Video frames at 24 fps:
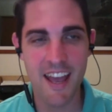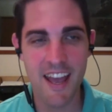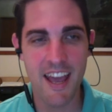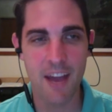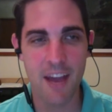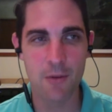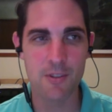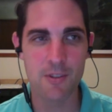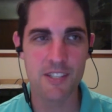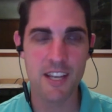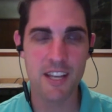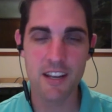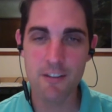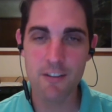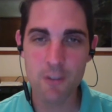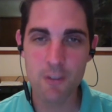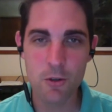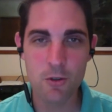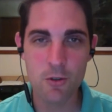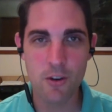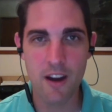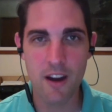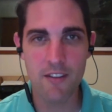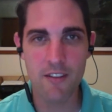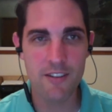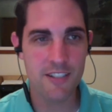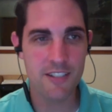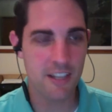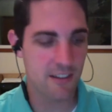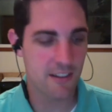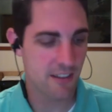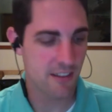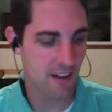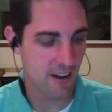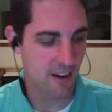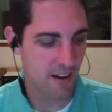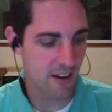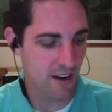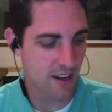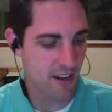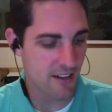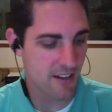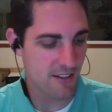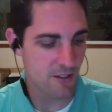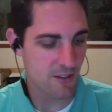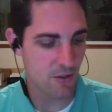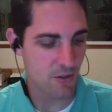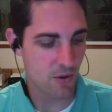and was getting a few drivers out there
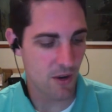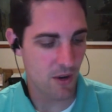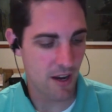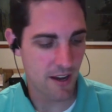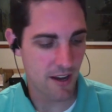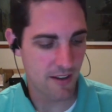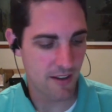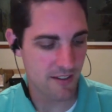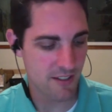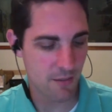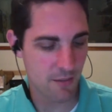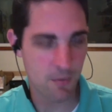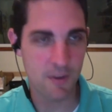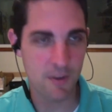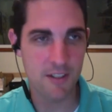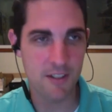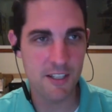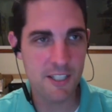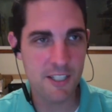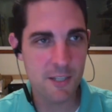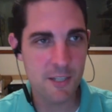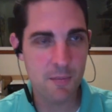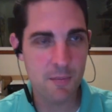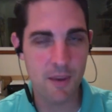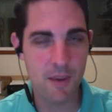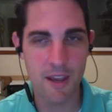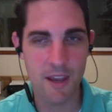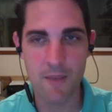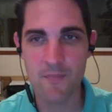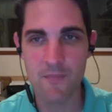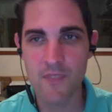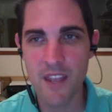to participate.